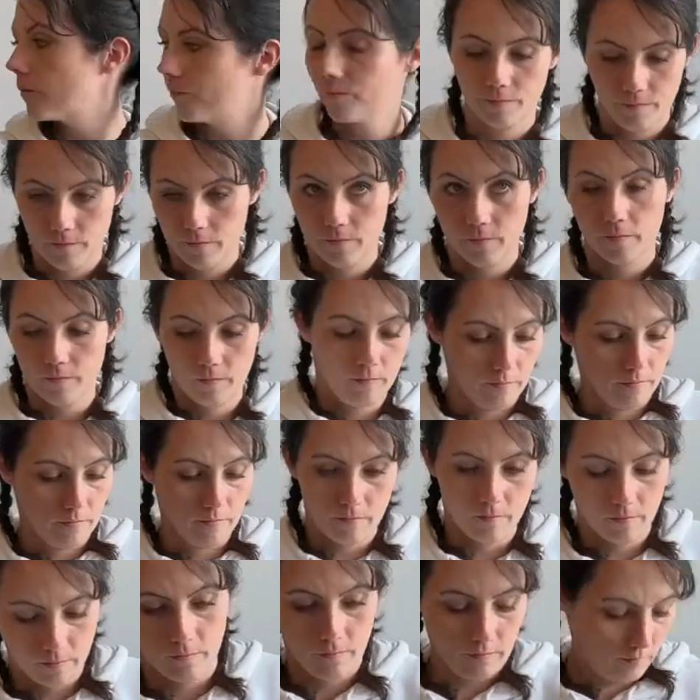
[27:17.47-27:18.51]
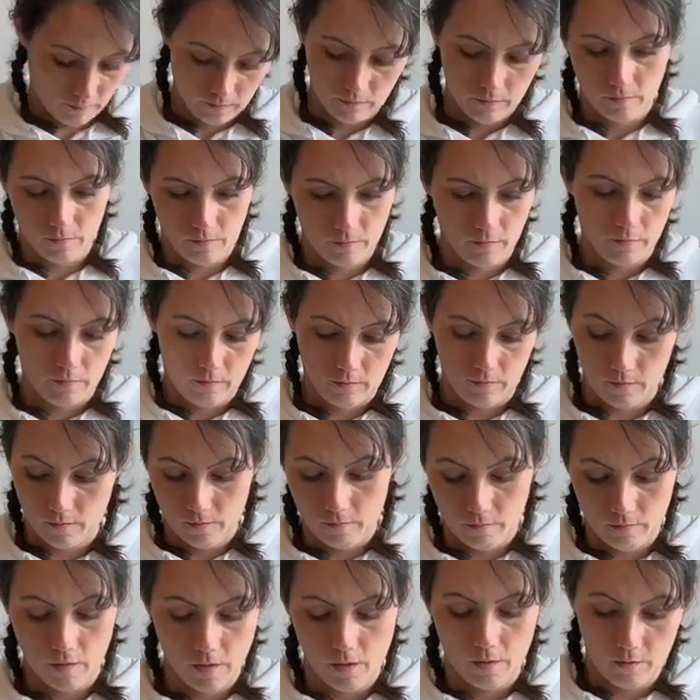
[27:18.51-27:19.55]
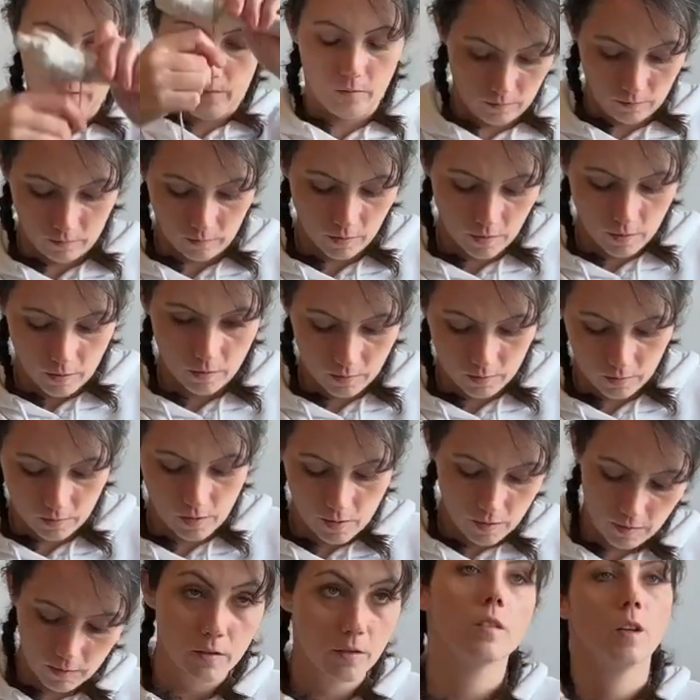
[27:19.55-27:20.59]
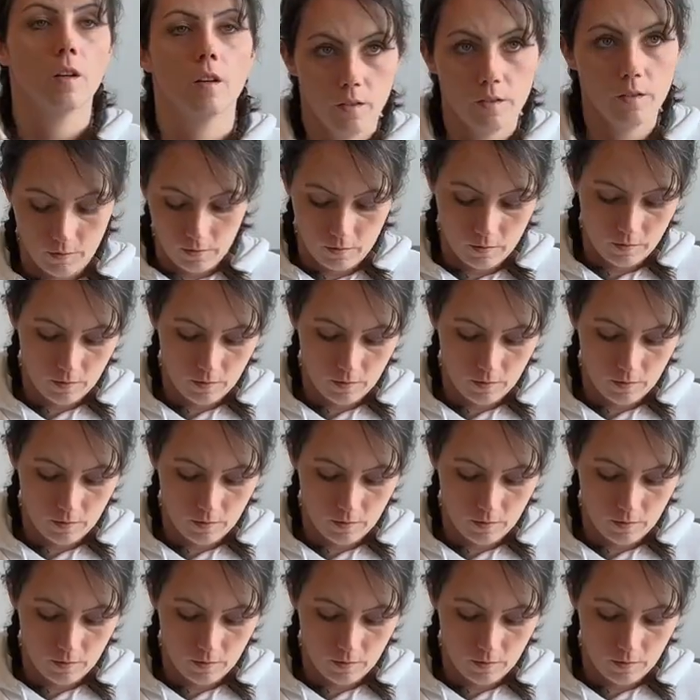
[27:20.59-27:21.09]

been here before, well, you knew what you were signing up for.